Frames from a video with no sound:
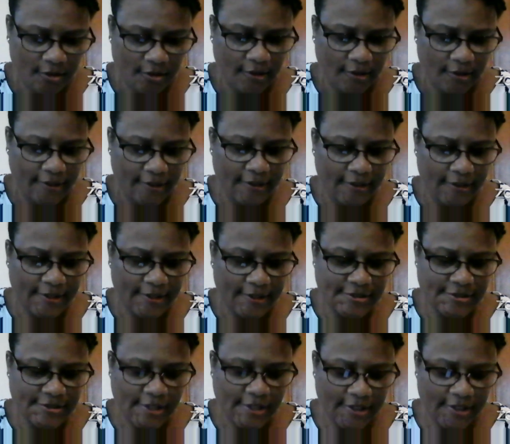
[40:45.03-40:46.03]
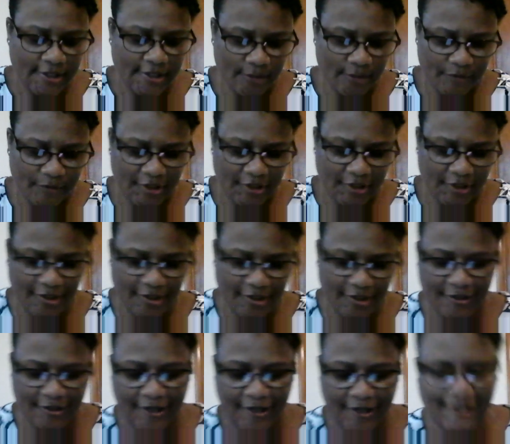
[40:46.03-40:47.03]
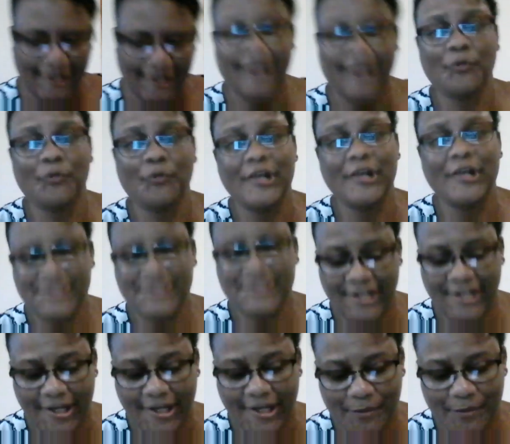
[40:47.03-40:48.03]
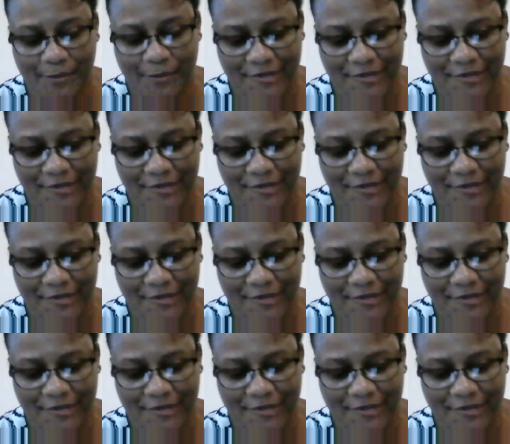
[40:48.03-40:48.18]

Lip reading: I guess I can be, I got WhatsApp.